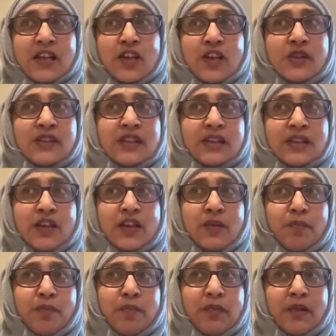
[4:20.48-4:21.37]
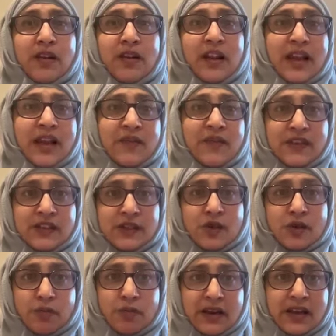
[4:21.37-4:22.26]
You know, so life
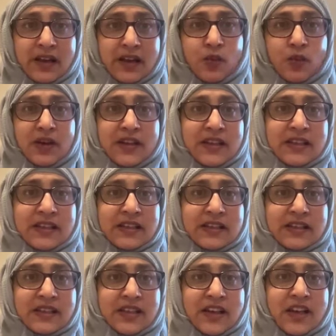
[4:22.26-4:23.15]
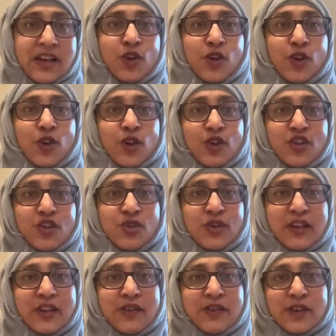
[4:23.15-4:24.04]
is not black and white, and you're
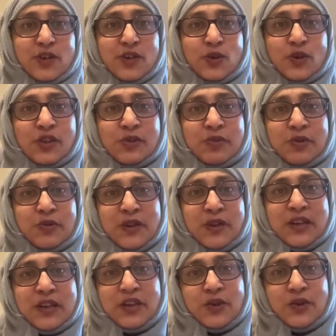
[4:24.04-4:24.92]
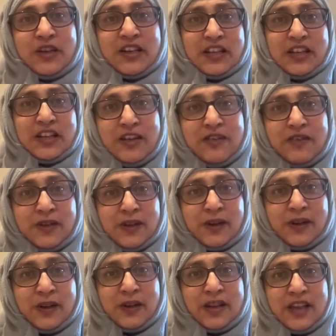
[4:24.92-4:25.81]
not given a choice between good and
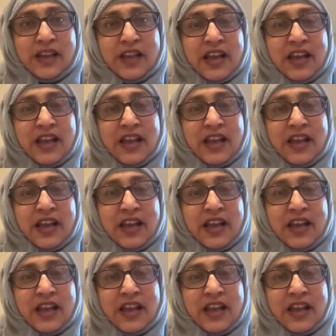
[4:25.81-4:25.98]
evil.